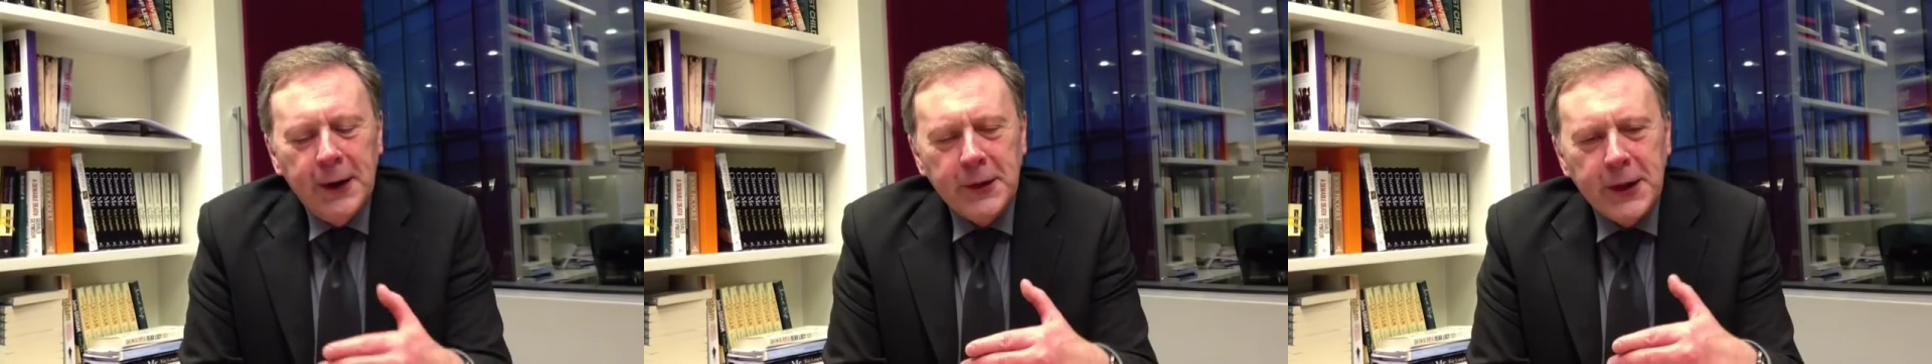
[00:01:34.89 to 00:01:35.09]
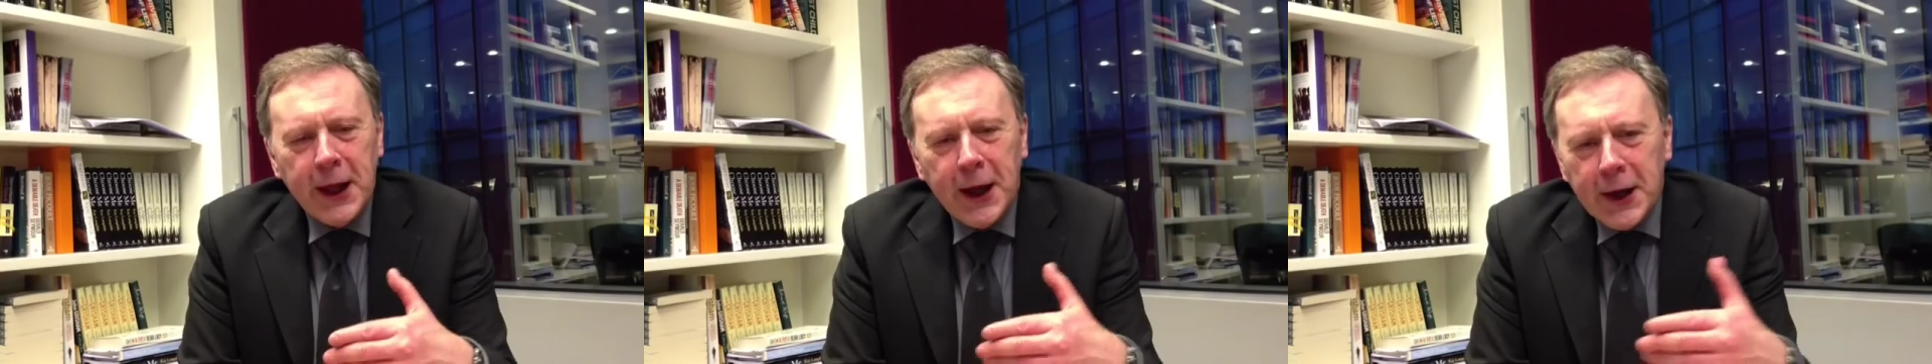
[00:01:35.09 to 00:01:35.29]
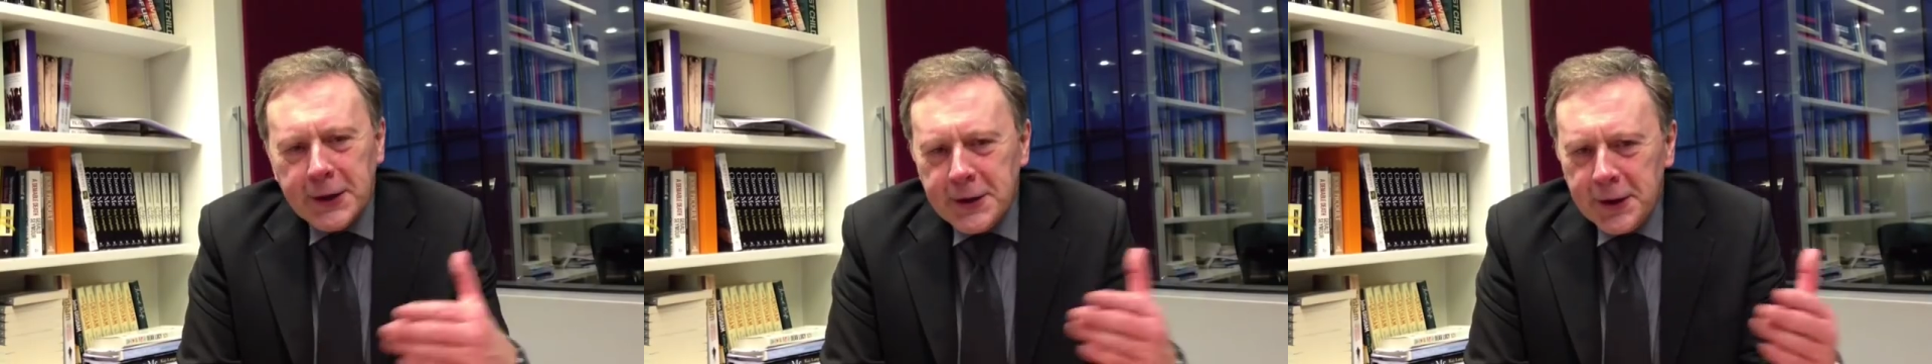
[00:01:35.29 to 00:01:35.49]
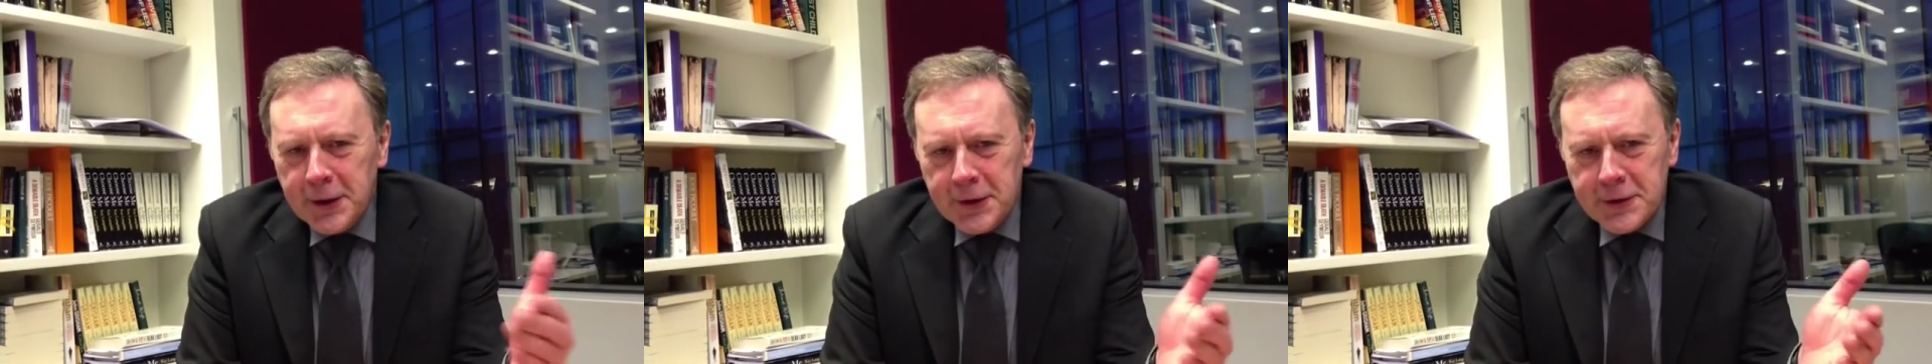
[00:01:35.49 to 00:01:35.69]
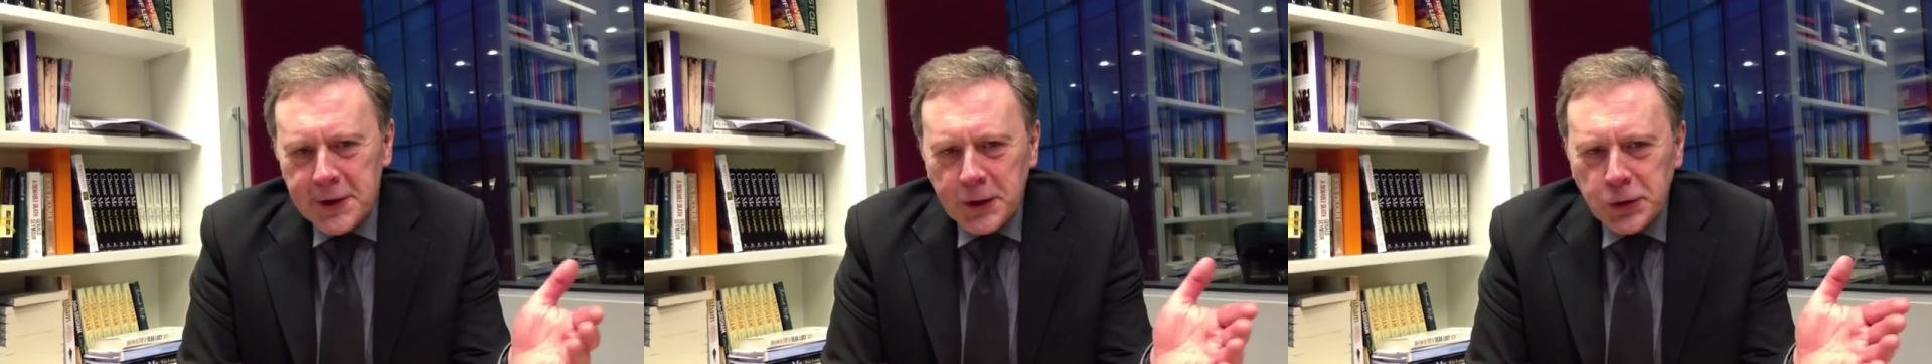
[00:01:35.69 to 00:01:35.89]
the ideal
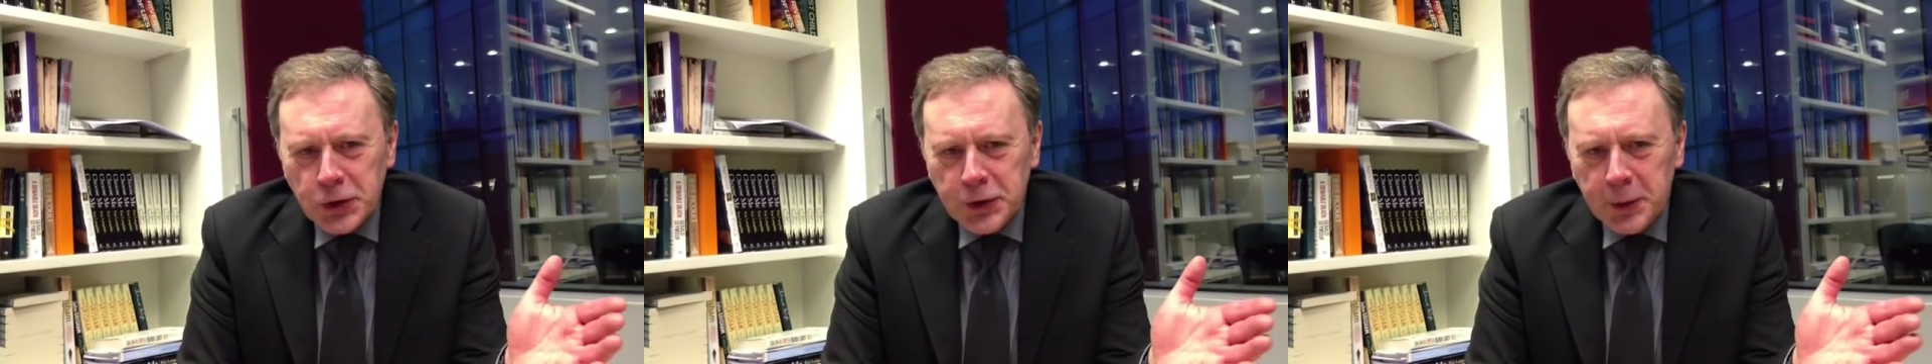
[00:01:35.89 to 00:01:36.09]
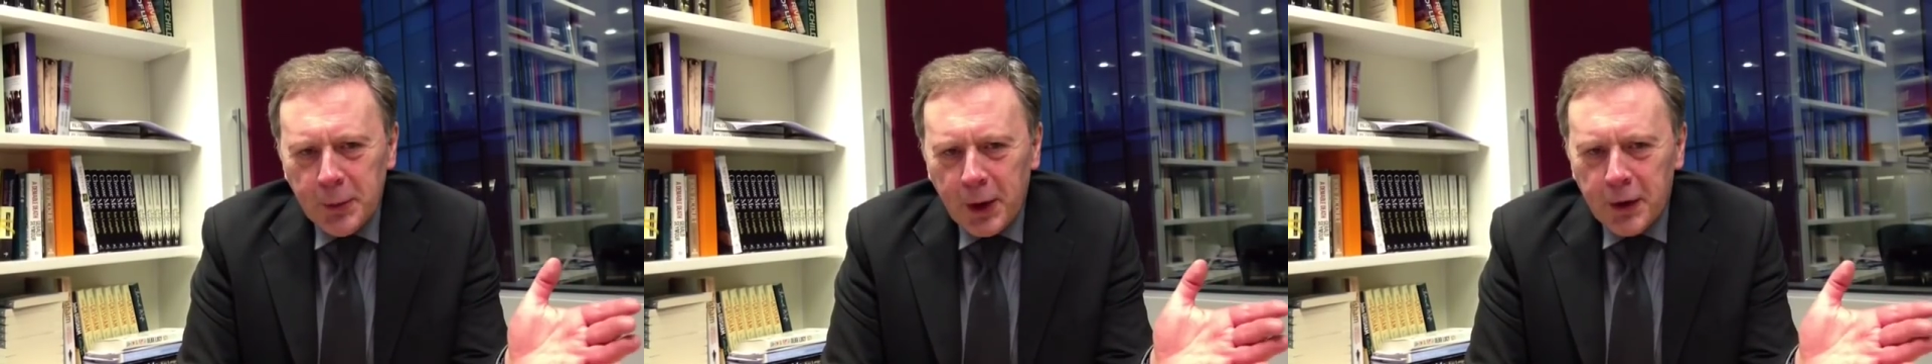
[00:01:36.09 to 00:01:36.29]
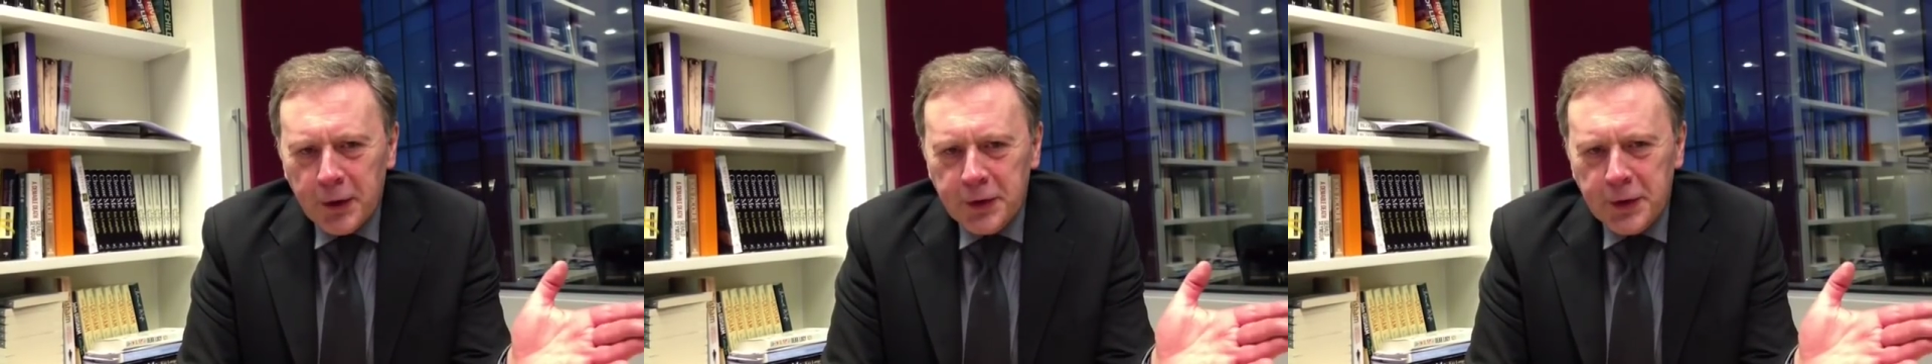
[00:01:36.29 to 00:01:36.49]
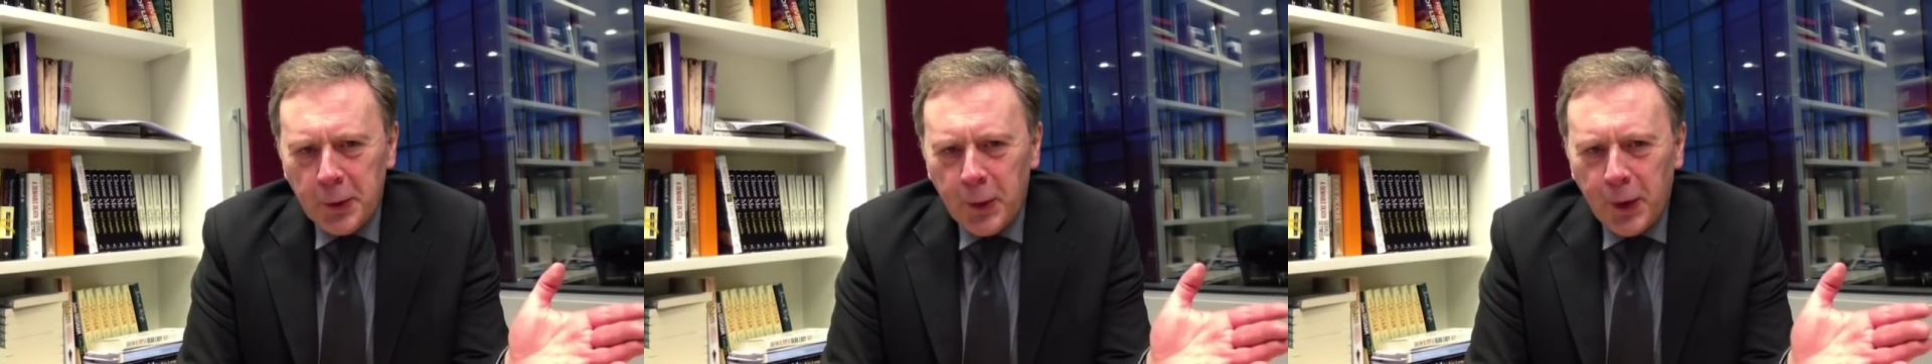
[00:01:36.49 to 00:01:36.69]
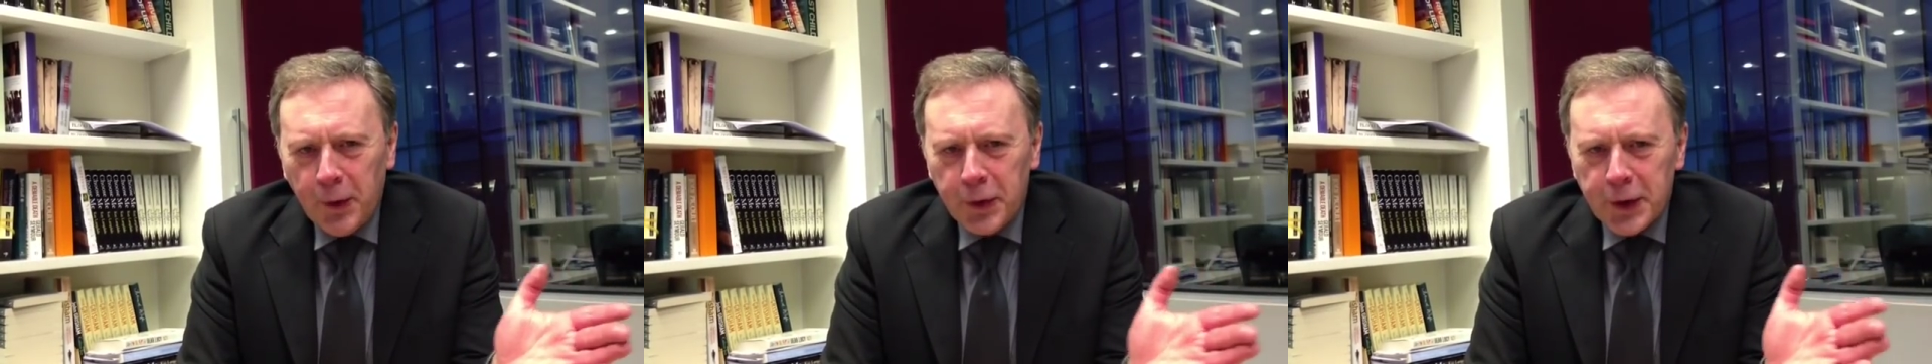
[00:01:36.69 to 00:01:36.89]
social democracy
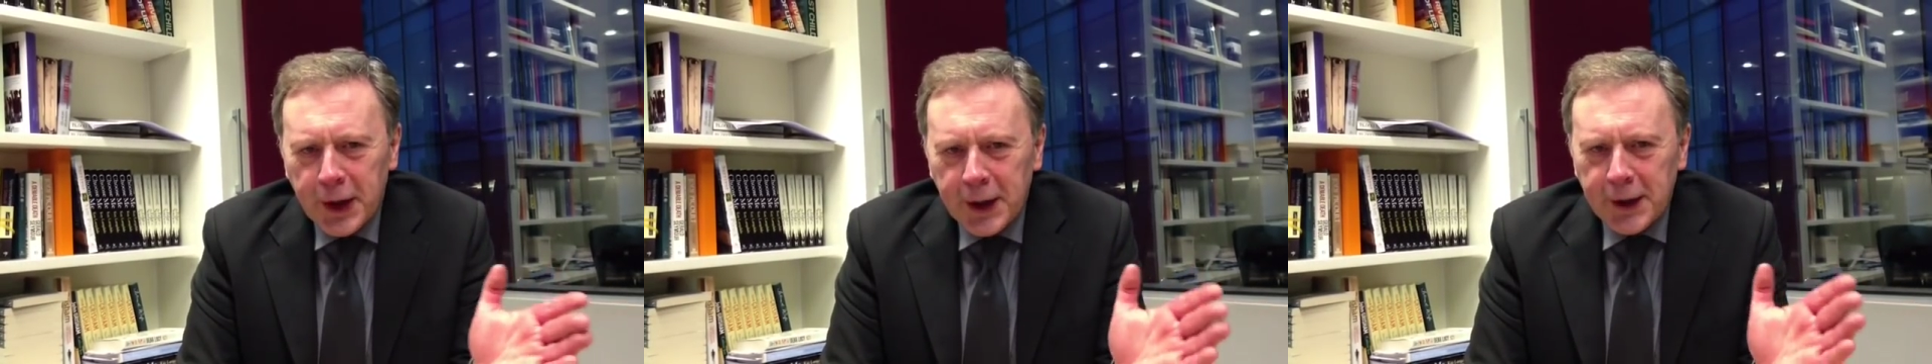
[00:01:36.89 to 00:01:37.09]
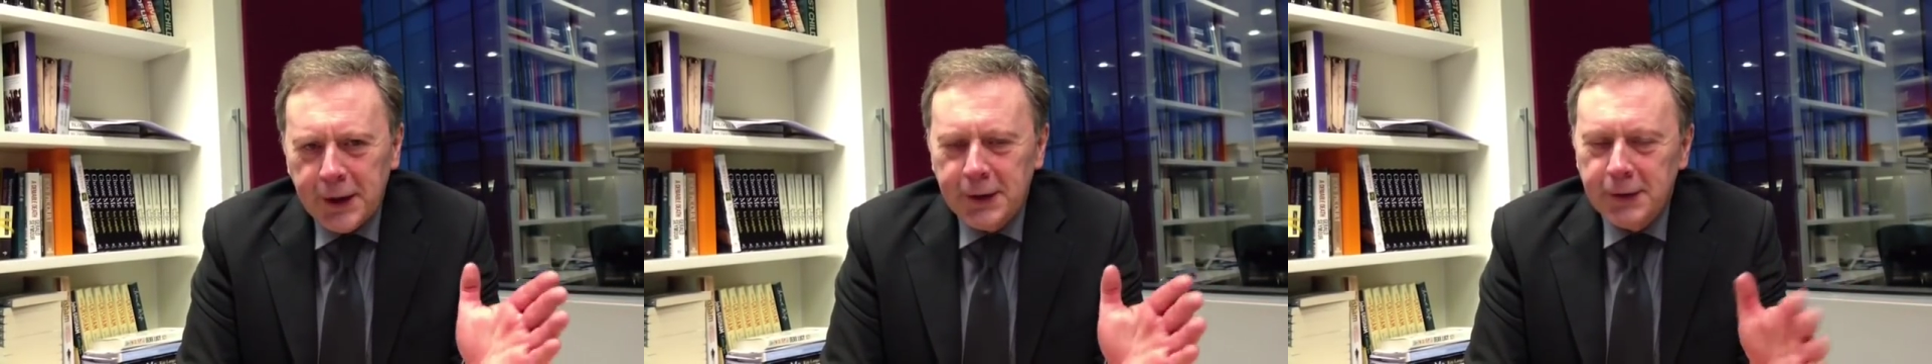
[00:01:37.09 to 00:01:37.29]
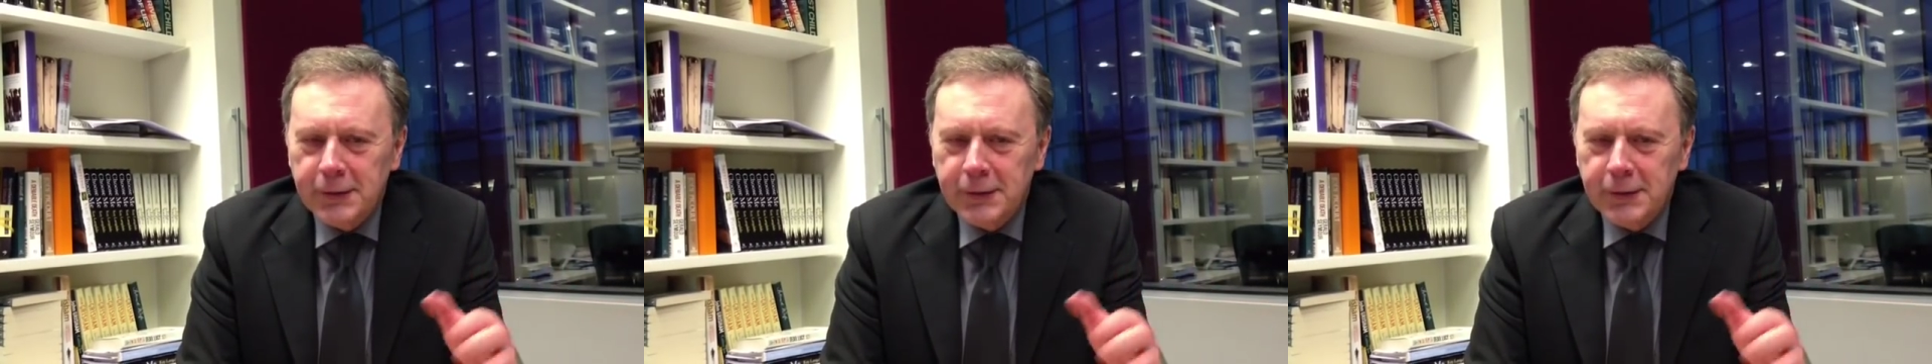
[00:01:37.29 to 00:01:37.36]
we all think